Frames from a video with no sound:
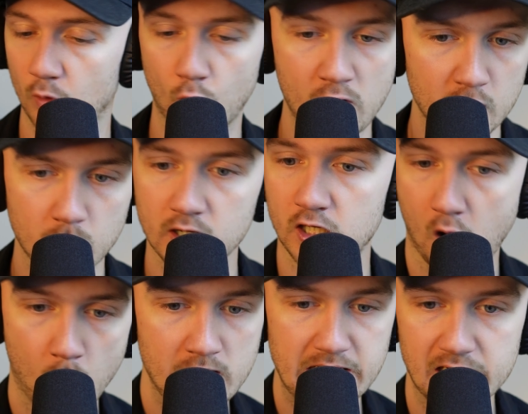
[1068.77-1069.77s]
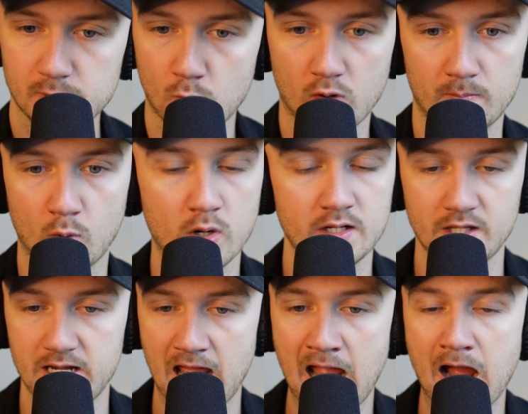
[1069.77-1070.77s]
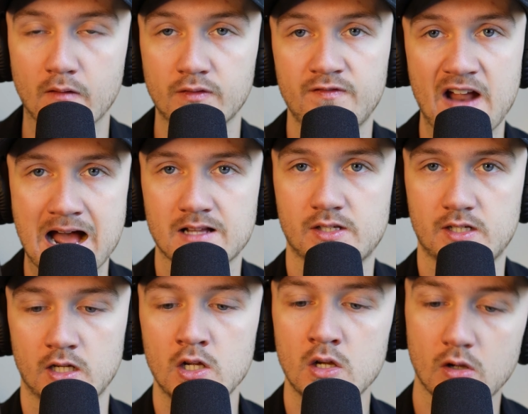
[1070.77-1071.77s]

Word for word: Where we're going is more important than how fast